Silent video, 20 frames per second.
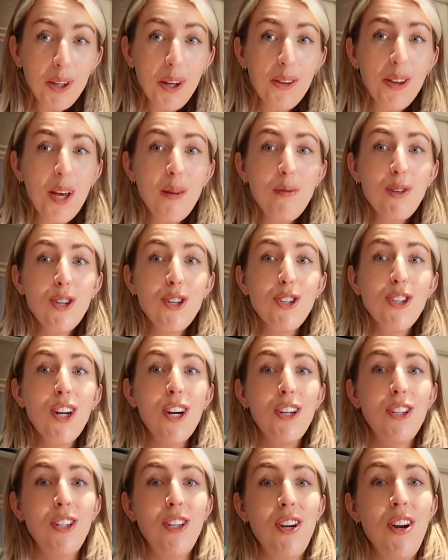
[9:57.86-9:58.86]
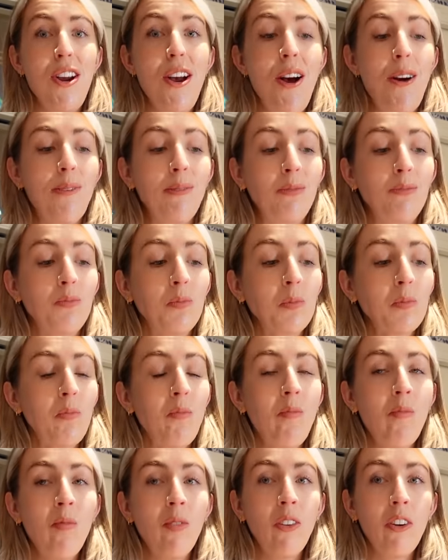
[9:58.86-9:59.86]
there were six in here,
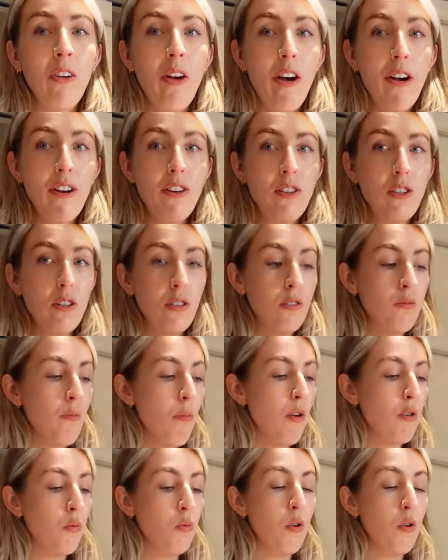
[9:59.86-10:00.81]
and there's